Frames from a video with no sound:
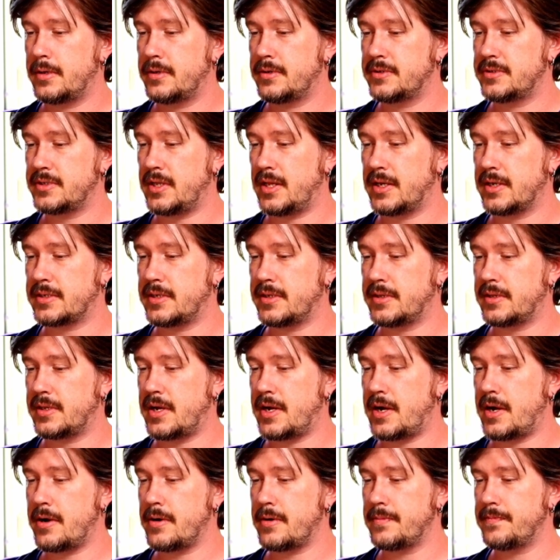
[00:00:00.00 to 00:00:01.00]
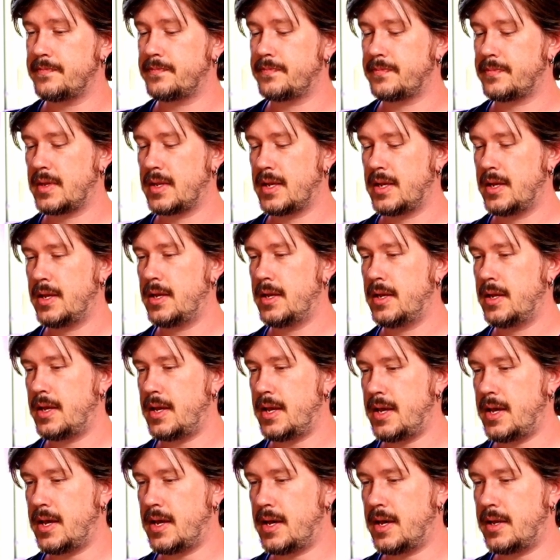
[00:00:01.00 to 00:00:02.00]
select it there,
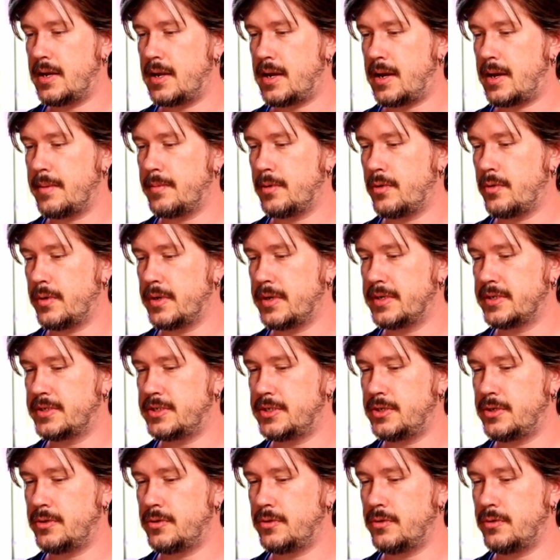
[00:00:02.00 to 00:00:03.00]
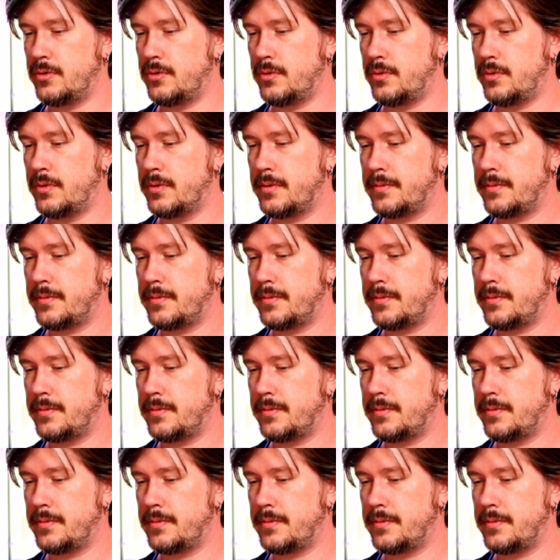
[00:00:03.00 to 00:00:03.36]
and I'm going to